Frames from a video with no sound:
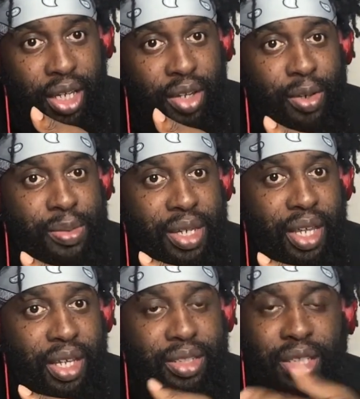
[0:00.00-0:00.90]
You know what I'm
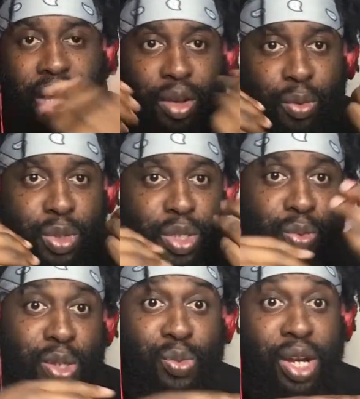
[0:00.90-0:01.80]
saying? It's like,
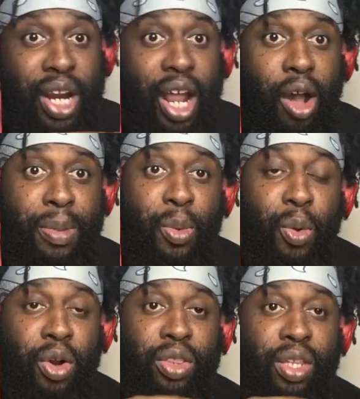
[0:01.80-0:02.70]
would it all be
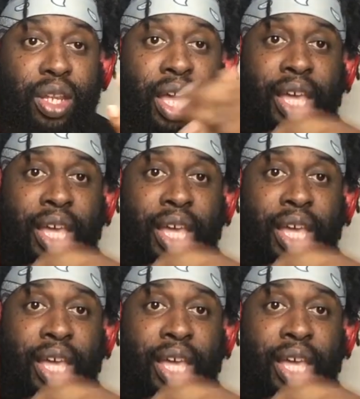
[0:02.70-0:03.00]
worth it,